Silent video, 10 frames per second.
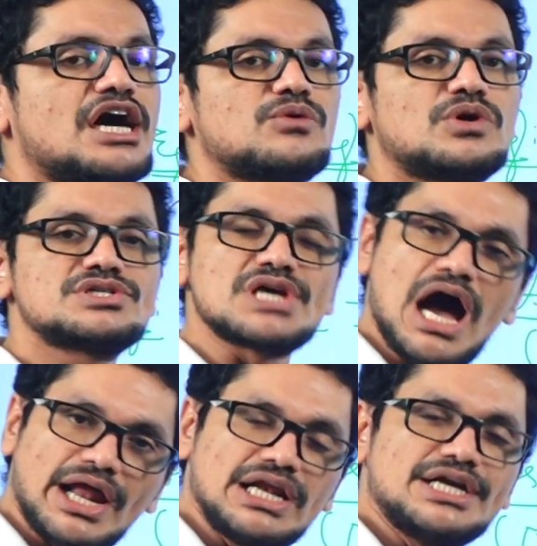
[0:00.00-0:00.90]
onwards,
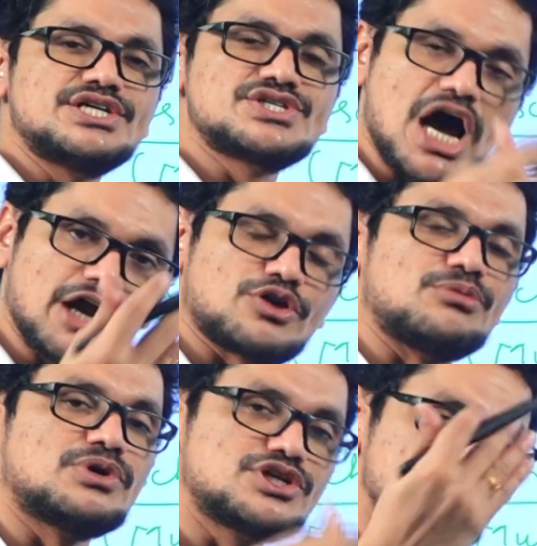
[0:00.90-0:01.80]
annelids,
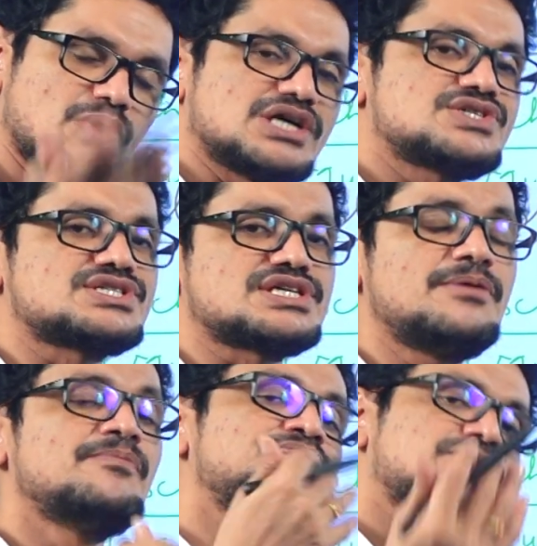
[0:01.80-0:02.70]
arthropods, mollusks,
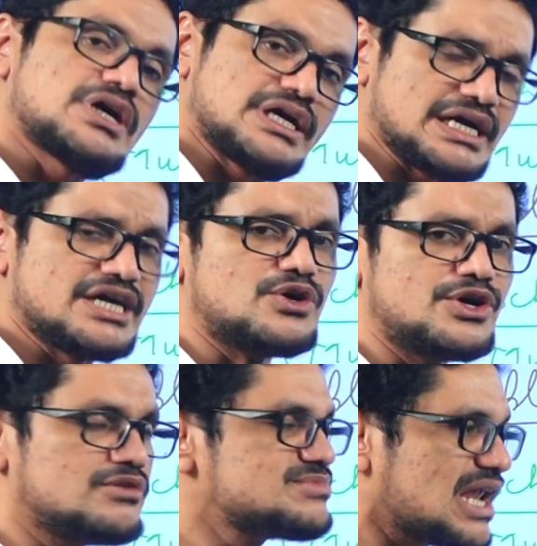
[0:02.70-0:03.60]

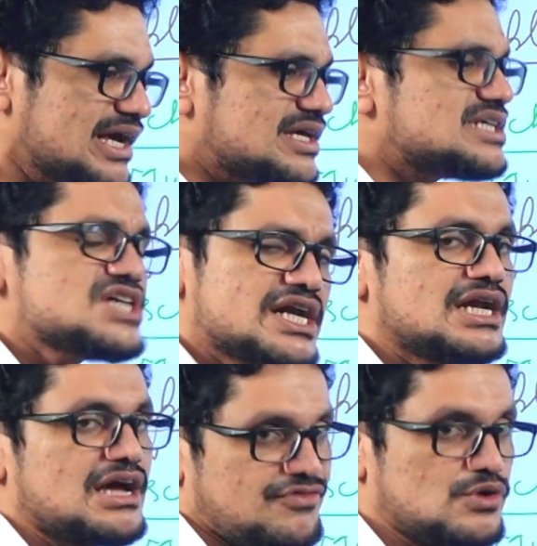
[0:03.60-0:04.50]
echinoderms, like that.
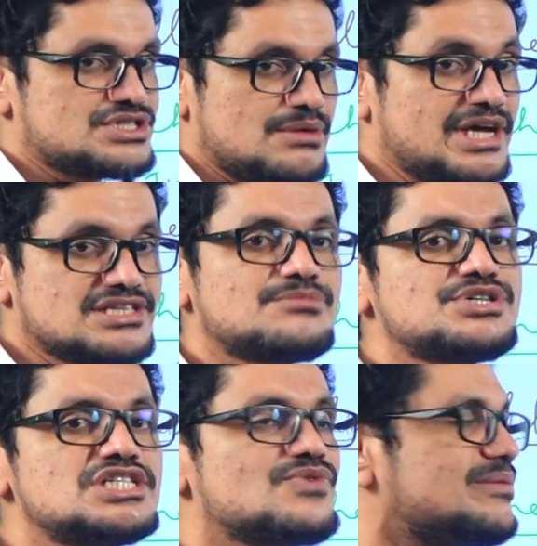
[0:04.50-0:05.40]
Generally, of course, some
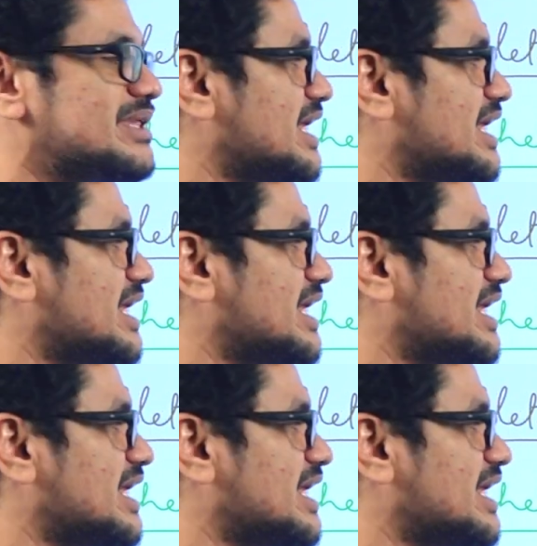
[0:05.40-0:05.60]
exceptions will be